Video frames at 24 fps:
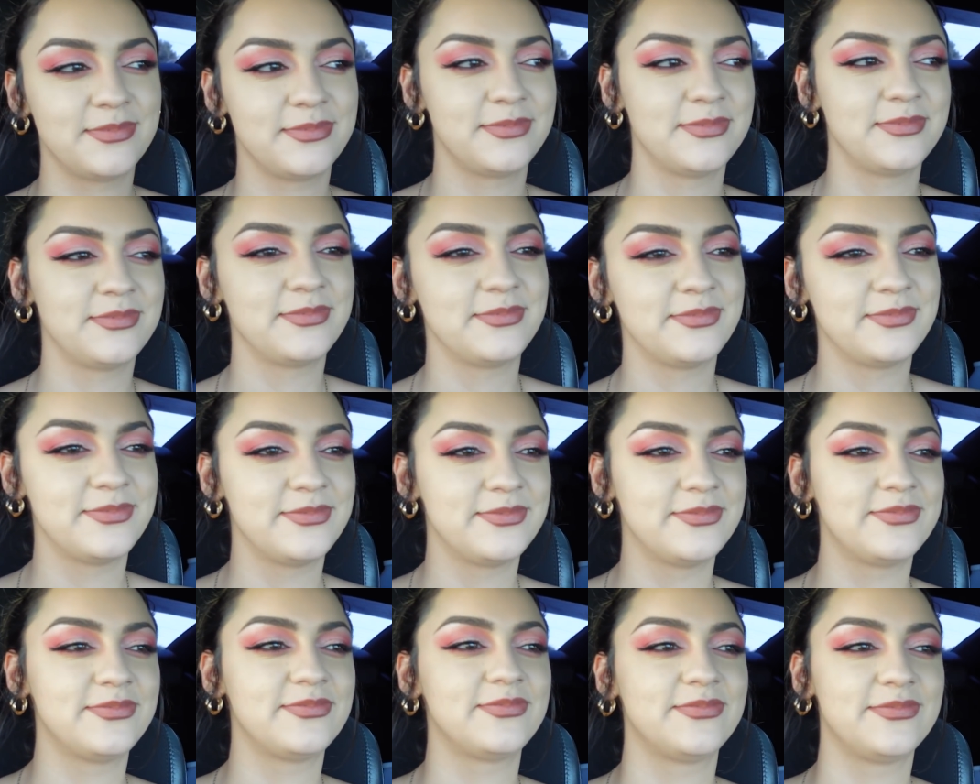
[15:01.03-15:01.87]

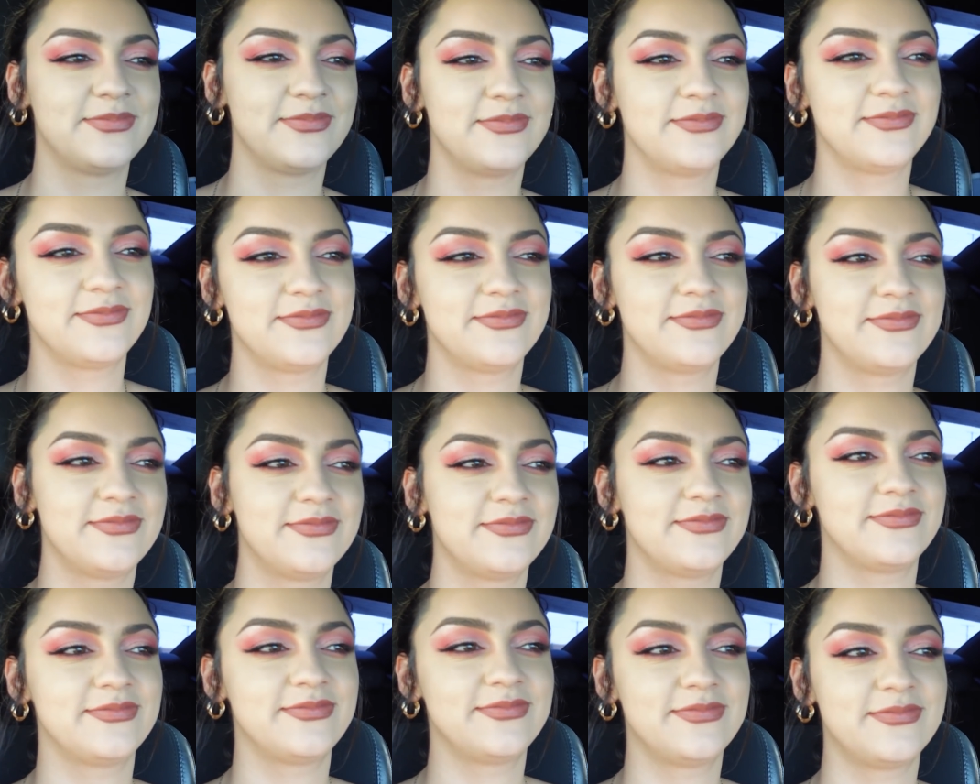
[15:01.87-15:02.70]

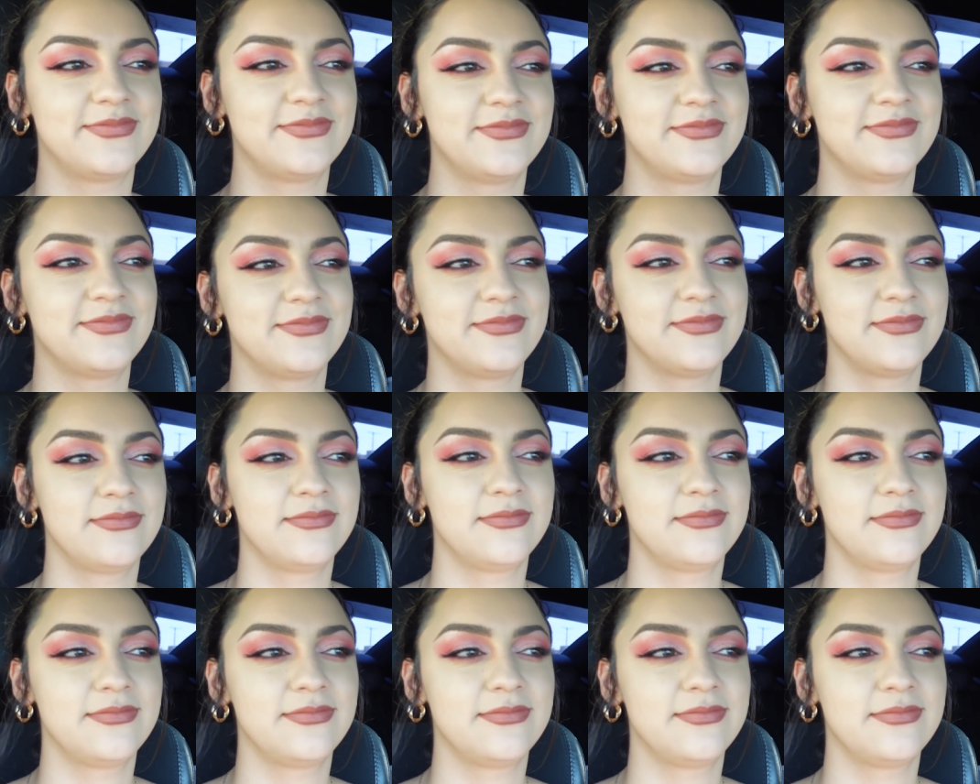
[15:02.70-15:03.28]
The person shown says nothing.